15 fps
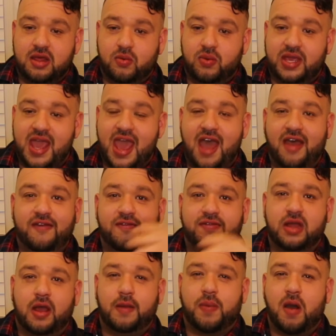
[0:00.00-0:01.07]
We have
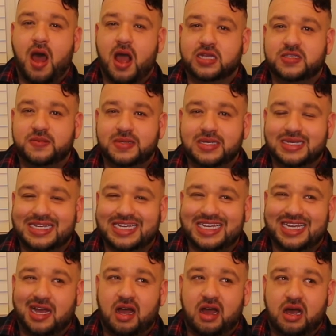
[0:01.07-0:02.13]

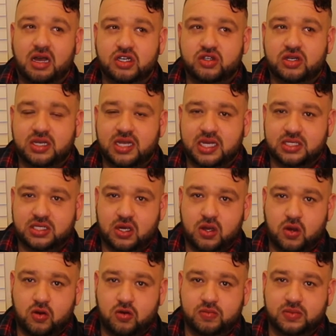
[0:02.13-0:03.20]
approximately 100 less
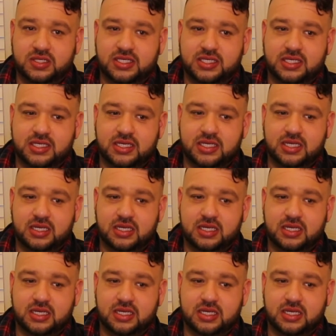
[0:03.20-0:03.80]
homes